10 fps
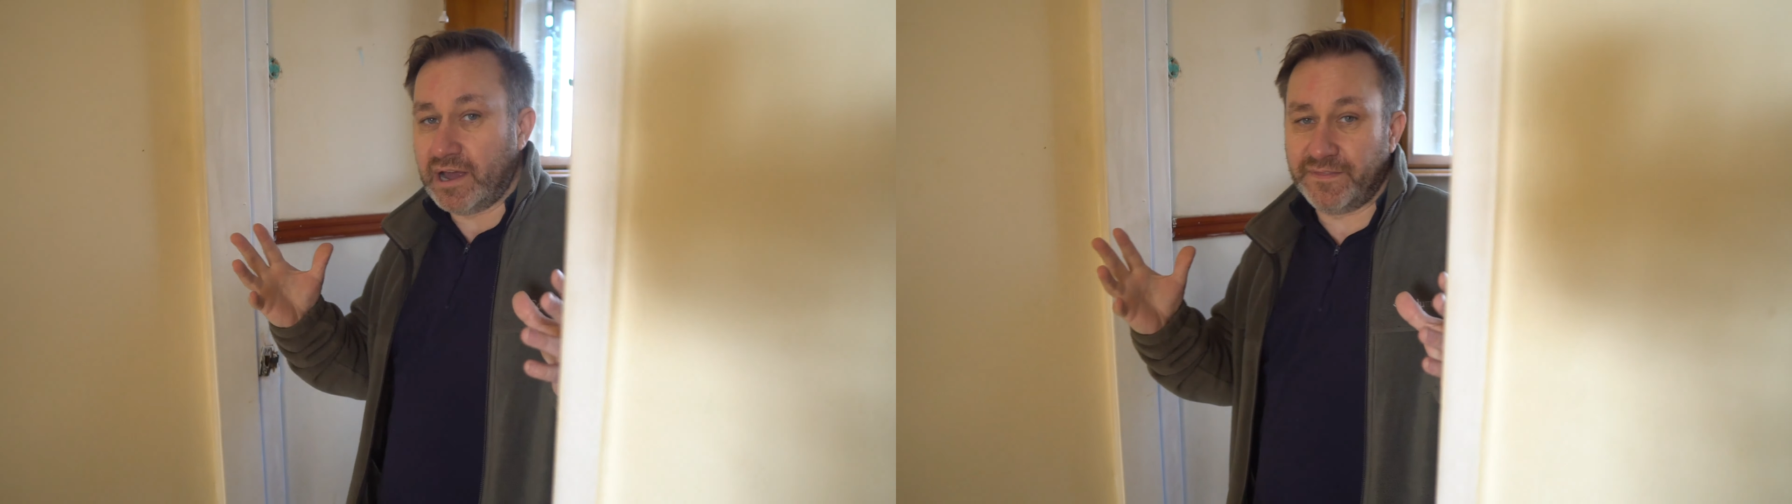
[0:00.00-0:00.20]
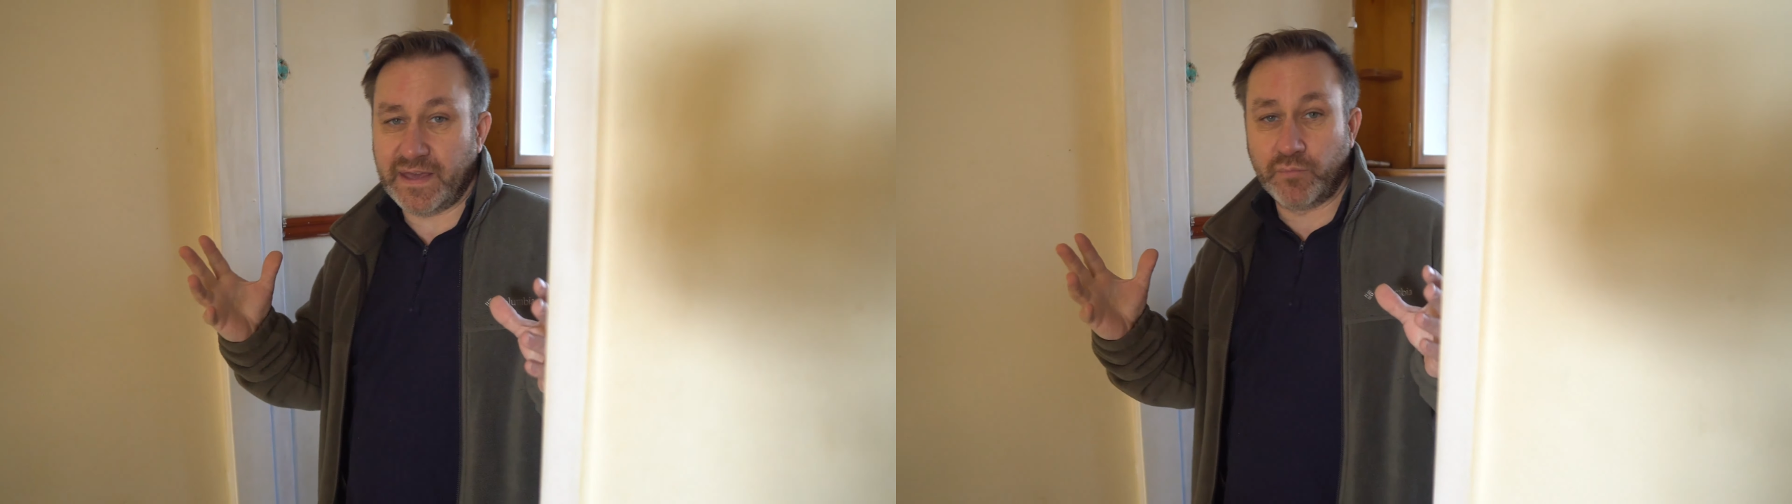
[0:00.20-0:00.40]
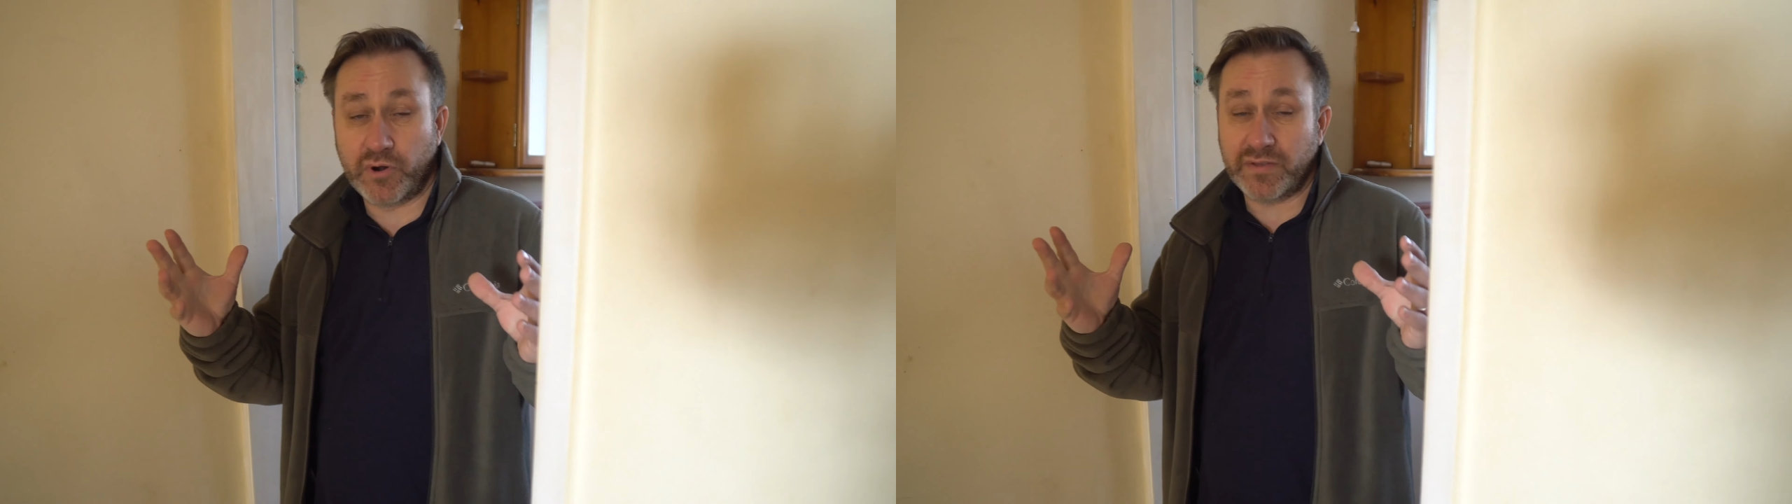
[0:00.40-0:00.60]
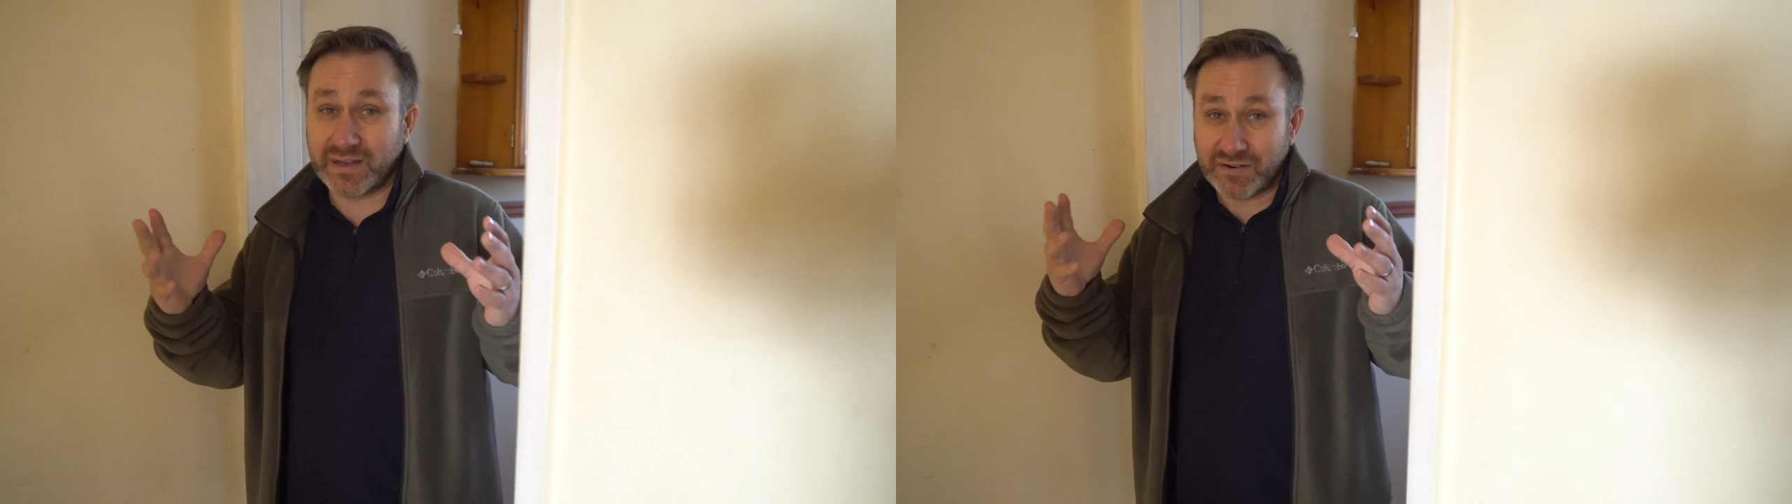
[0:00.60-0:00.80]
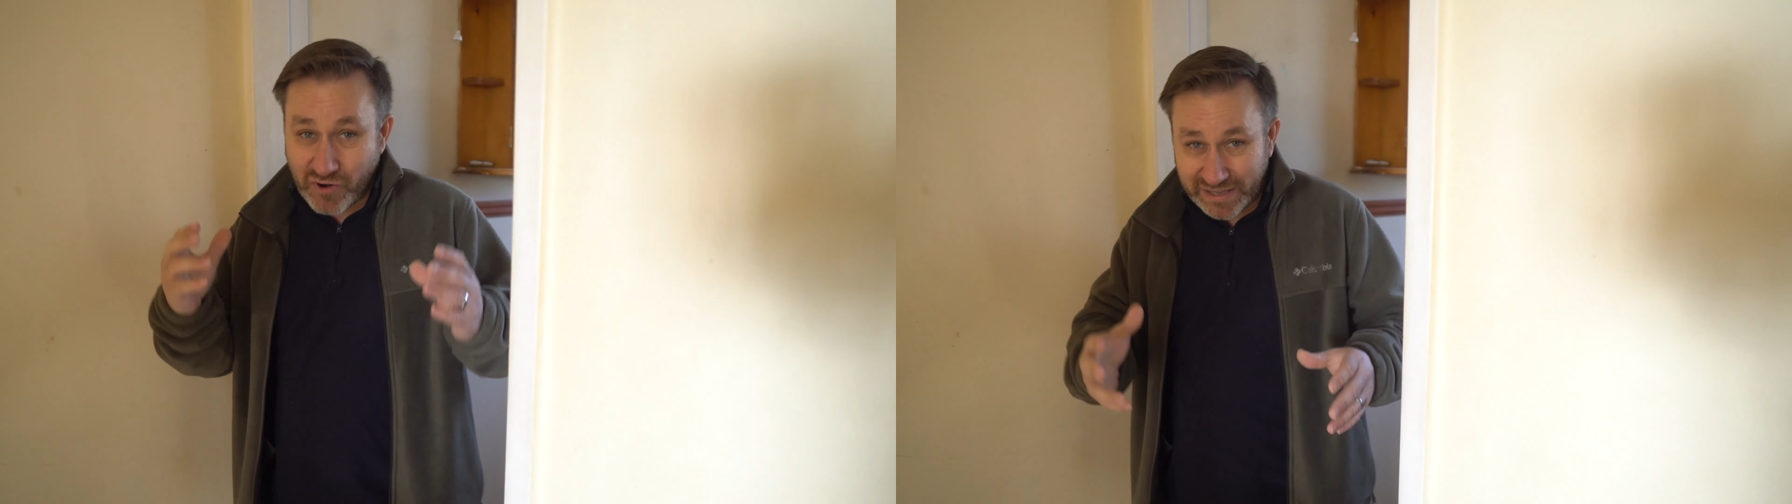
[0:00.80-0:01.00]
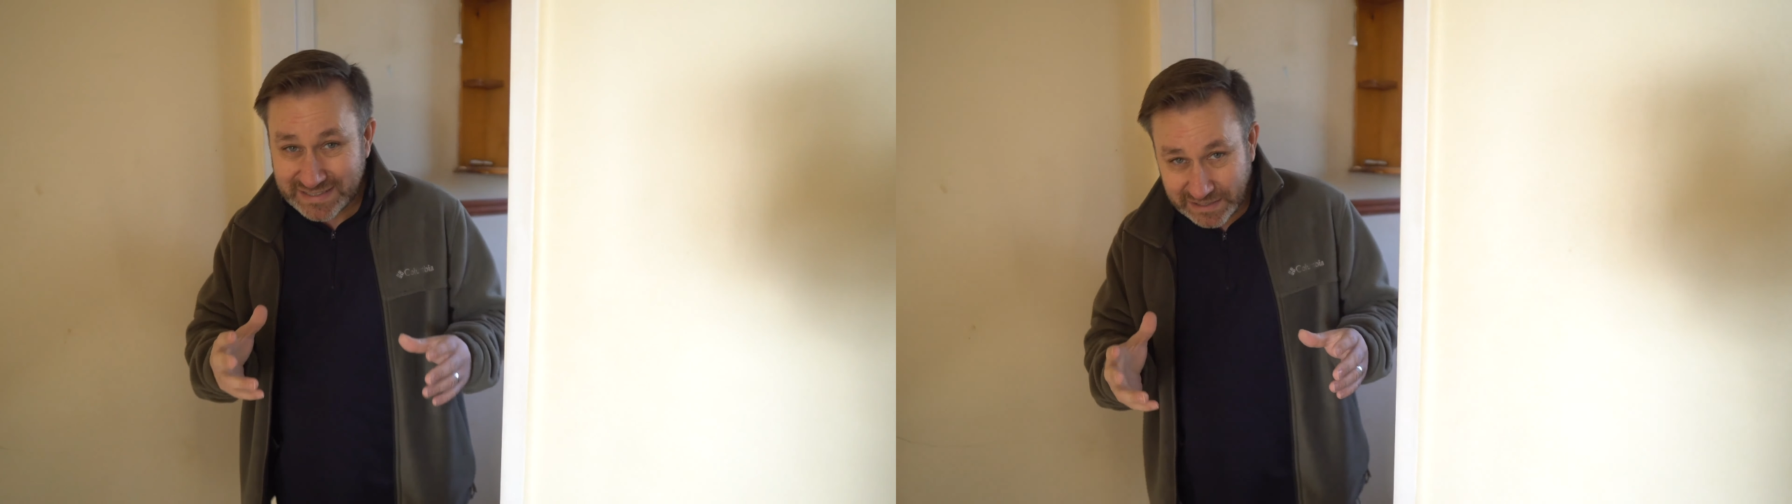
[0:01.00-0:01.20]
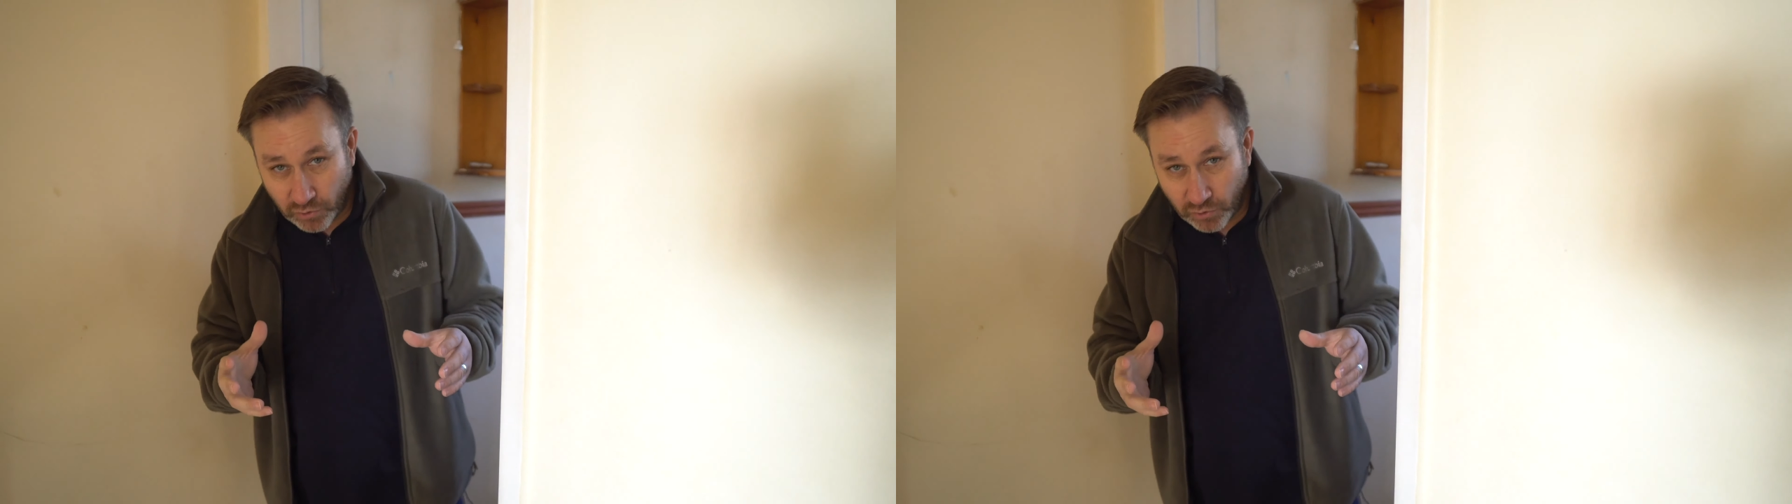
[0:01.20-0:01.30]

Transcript: and then we're either going to rent